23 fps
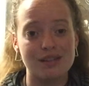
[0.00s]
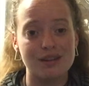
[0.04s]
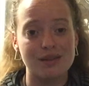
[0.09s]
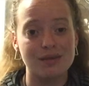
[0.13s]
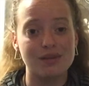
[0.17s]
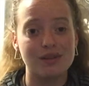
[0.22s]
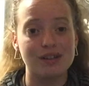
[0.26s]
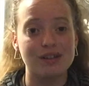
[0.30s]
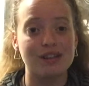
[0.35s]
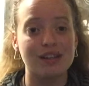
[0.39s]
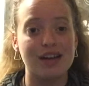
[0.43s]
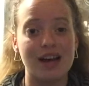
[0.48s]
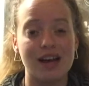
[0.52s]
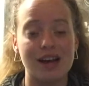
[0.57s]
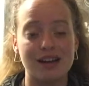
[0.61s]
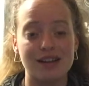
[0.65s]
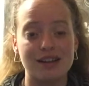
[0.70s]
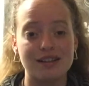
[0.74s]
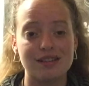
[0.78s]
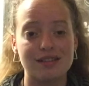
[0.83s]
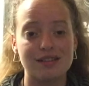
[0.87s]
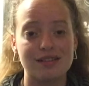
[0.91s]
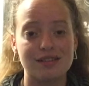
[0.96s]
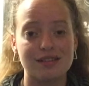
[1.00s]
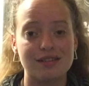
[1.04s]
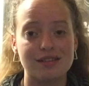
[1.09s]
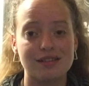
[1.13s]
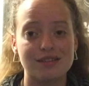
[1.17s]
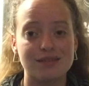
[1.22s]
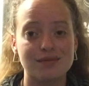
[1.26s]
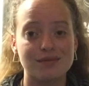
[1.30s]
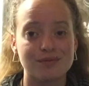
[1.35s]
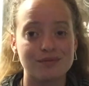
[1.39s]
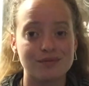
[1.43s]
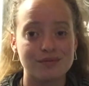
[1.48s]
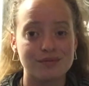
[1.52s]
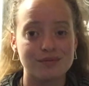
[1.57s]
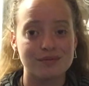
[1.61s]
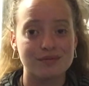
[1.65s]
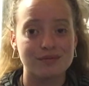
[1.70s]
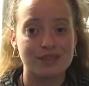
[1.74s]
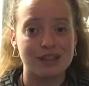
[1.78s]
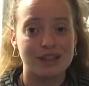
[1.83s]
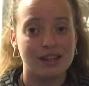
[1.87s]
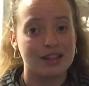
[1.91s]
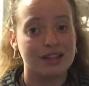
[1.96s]
and relax.
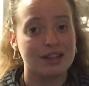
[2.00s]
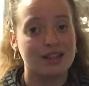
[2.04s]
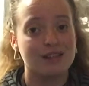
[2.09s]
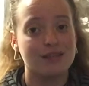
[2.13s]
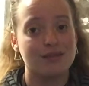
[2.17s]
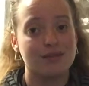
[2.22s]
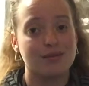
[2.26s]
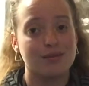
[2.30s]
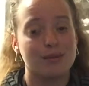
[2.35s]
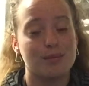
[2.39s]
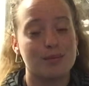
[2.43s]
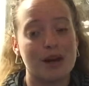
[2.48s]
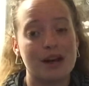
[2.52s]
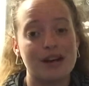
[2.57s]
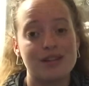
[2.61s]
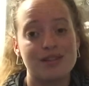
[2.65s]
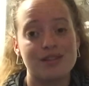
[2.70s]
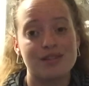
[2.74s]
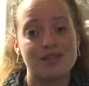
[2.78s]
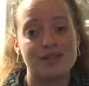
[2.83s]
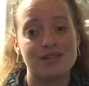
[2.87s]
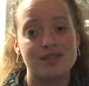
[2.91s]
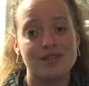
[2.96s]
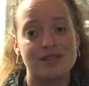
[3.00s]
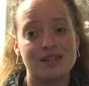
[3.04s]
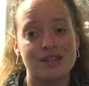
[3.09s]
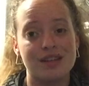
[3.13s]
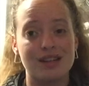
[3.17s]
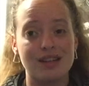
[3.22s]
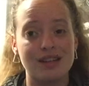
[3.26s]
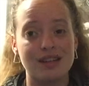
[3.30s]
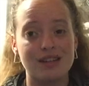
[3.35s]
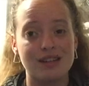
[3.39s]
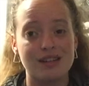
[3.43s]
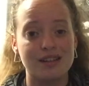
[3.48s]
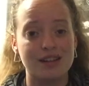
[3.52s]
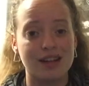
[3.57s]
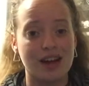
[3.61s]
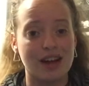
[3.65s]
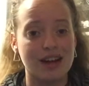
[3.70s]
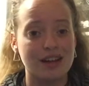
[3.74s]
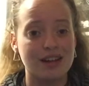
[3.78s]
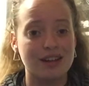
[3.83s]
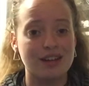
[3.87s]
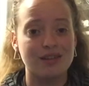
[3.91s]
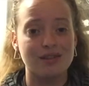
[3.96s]
Reminders that
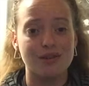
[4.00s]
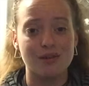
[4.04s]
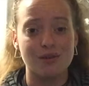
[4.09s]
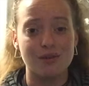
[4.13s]
I can